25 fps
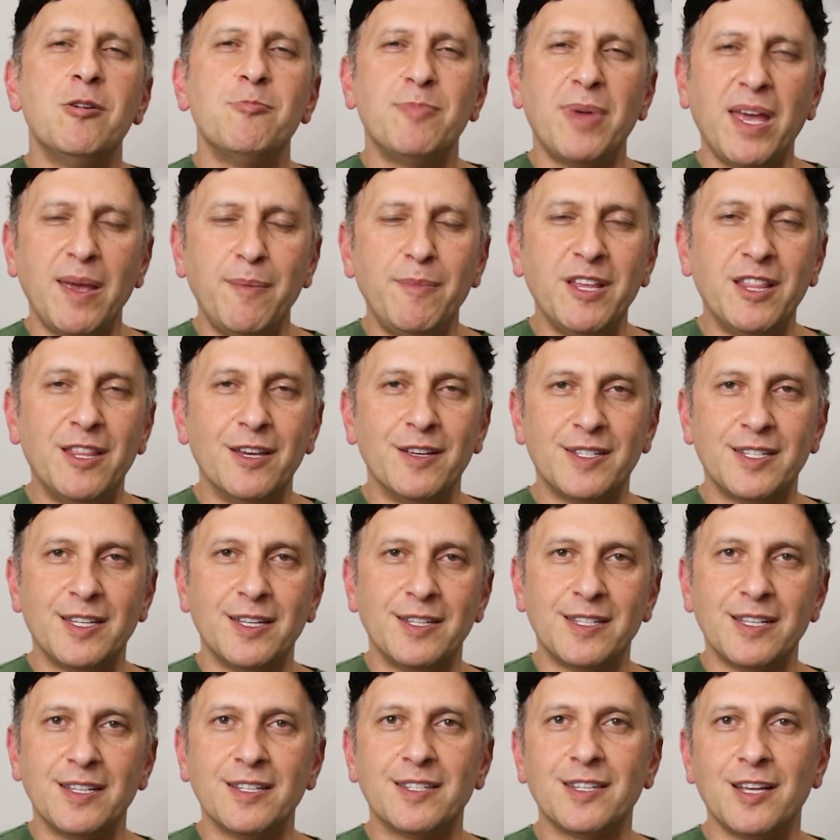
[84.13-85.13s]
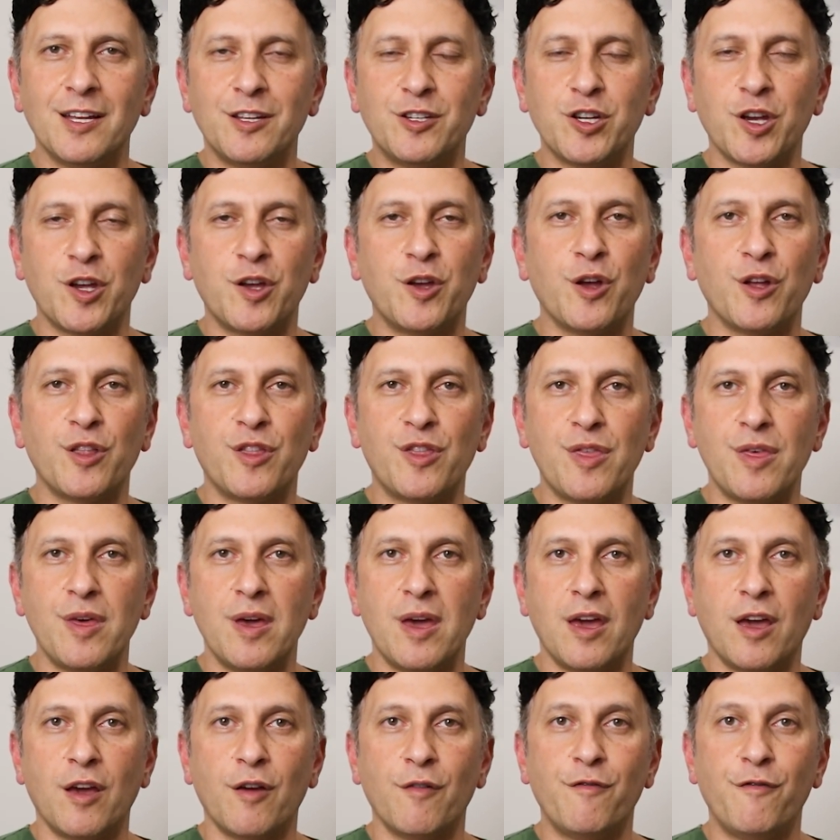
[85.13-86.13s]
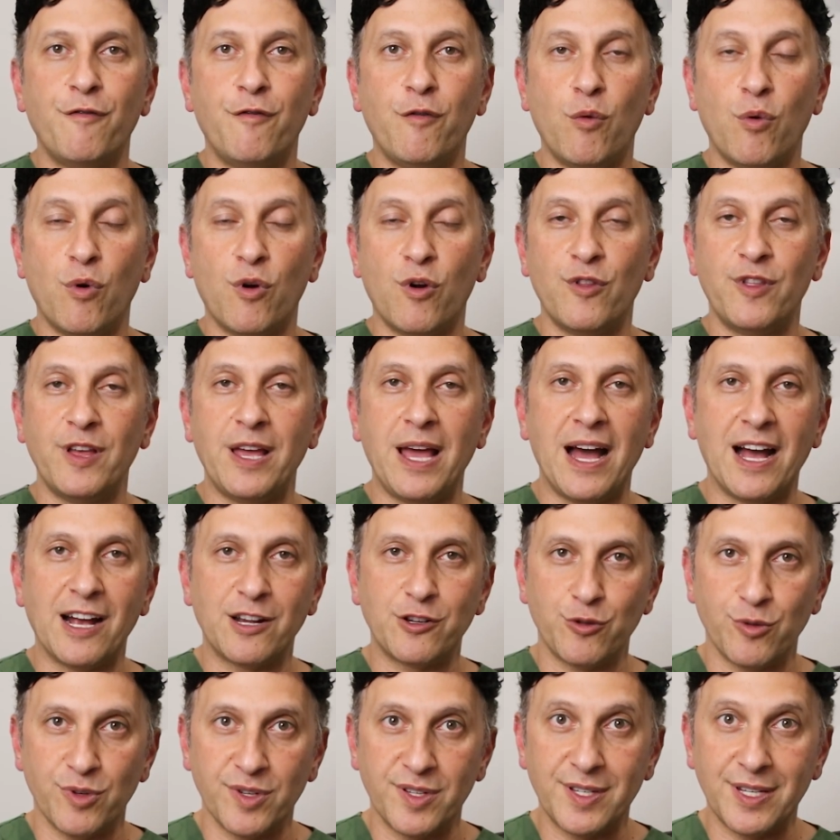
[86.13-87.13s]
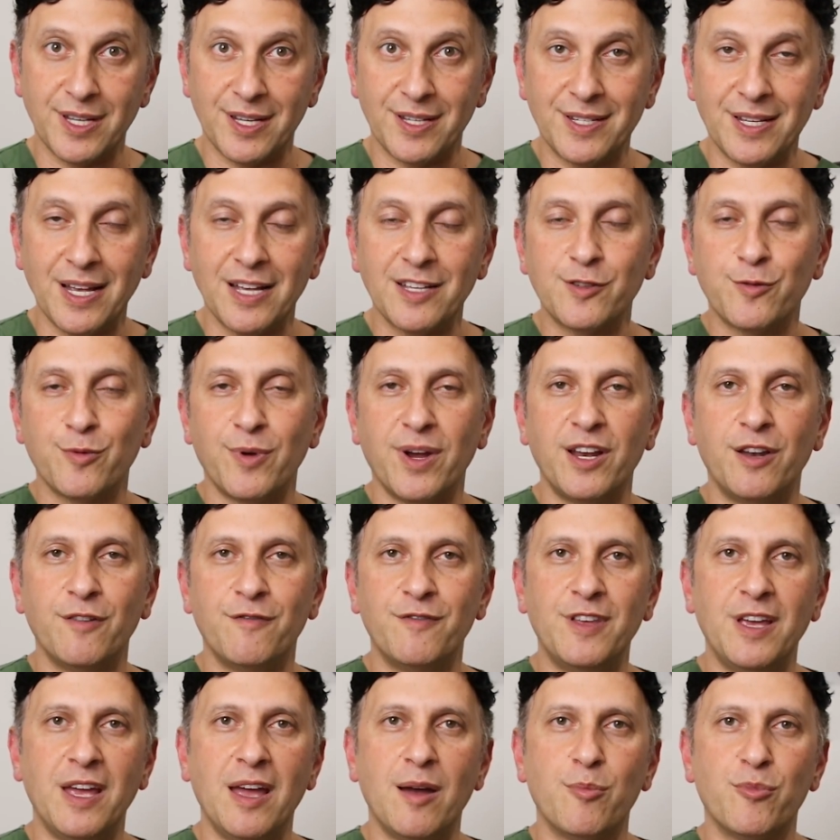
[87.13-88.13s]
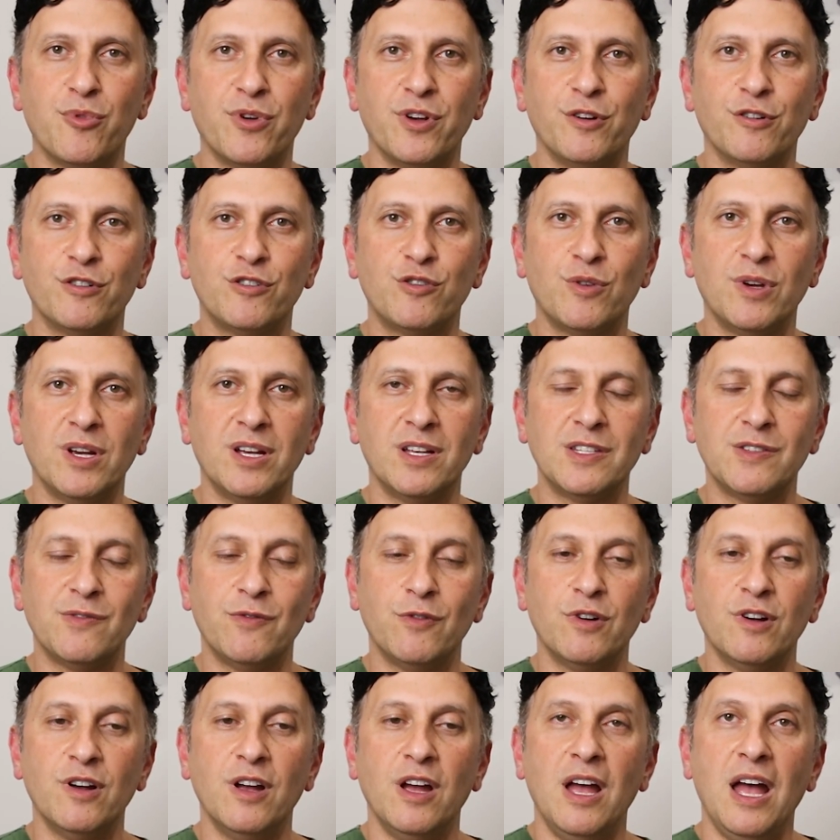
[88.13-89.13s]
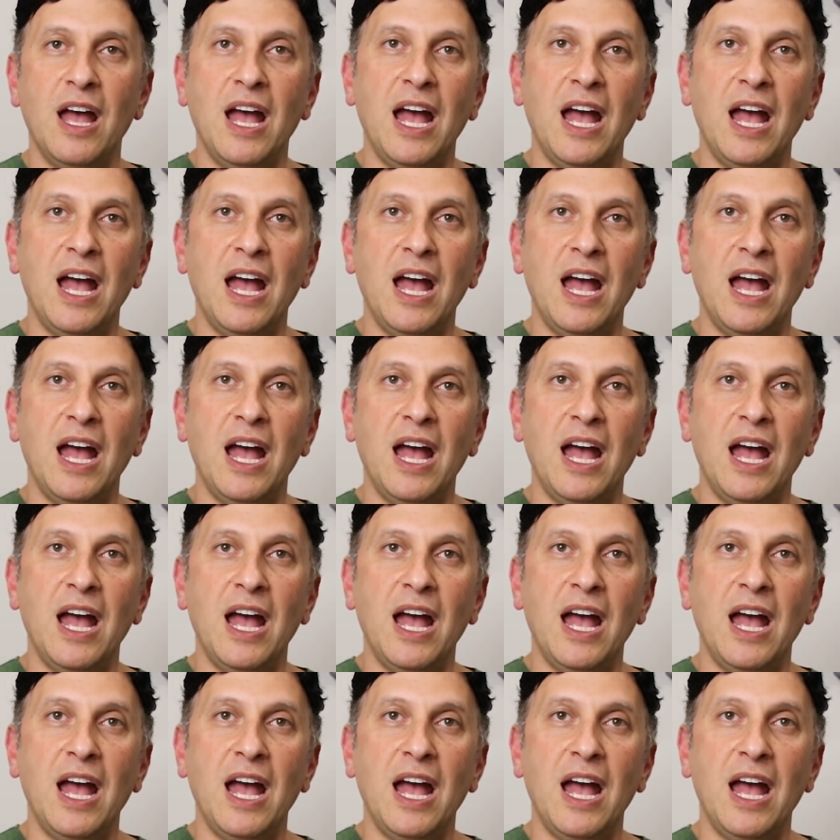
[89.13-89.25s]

maybe this isn't such a good thing for the actual success rate of the embryo transfer.